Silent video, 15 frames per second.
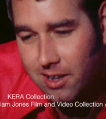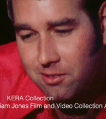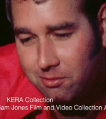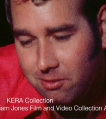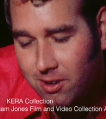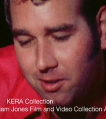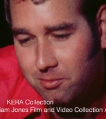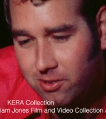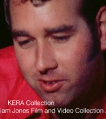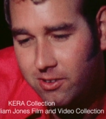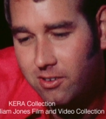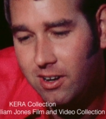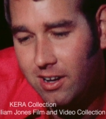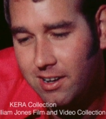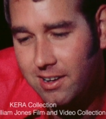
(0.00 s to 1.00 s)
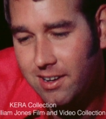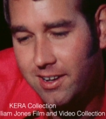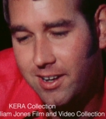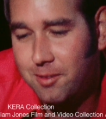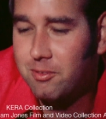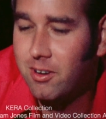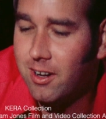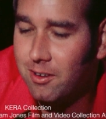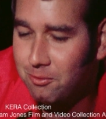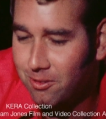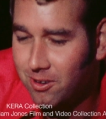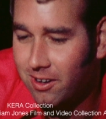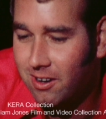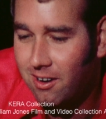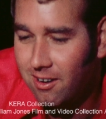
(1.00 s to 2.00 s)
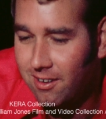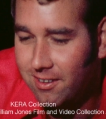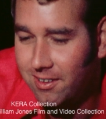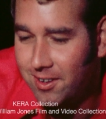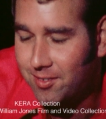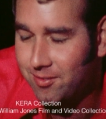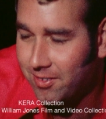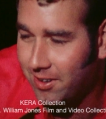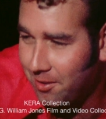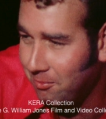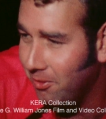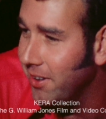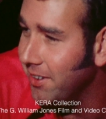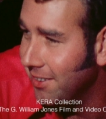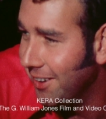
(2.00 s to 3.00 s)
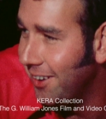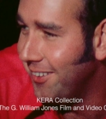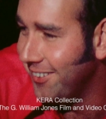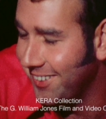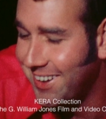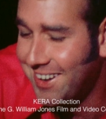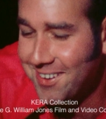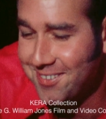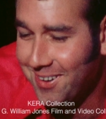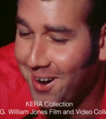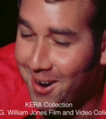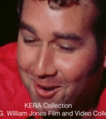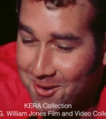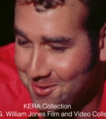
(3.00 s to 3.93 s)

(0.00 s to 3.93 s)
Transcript: And that's what I'm doing right now. I'm trying to work hard enough, and I'm waiting long enough, I